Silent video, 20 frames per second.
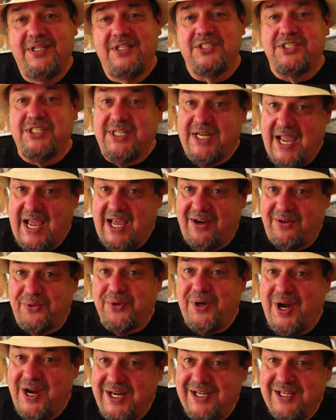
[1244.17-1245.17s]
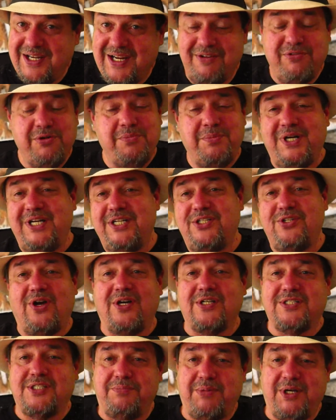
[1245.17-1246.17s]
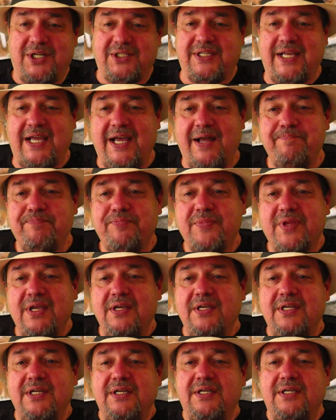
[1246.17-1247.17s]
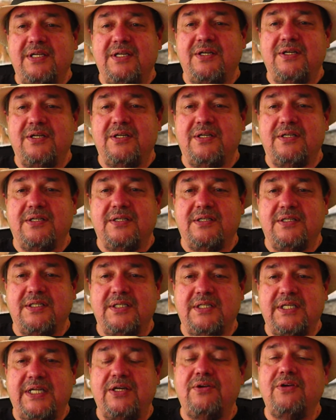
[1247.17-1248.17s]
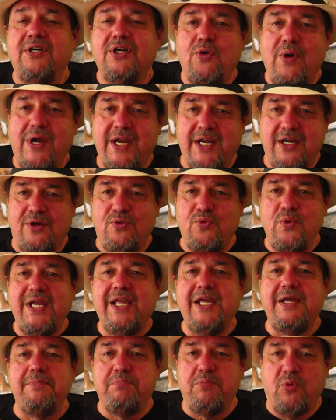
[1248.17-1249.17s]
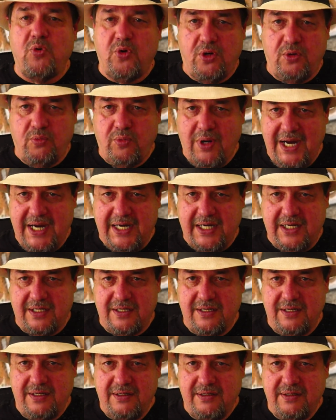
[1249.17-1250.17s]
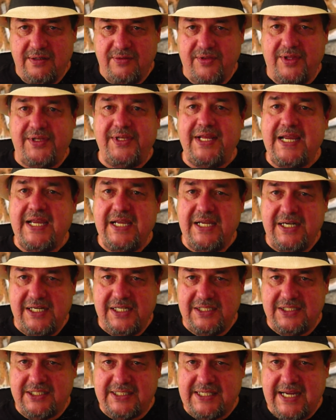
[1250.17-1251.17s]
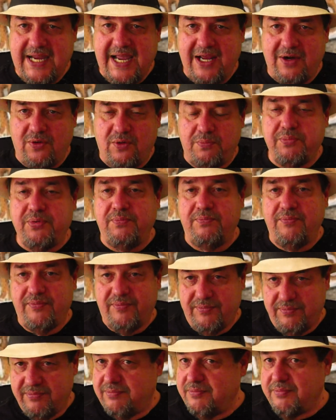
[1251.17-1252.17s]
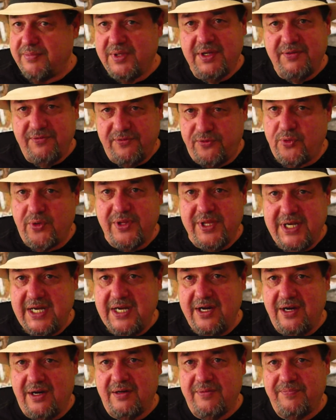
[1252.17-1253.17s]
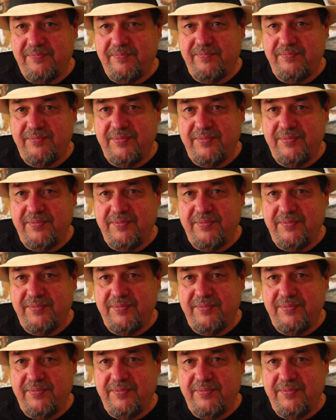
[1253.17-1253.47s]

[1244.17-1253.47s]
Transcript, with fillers: Seattle, right? Everybody talks about that. Here in Cuenca, we get more rain than they get in Seattle for the year.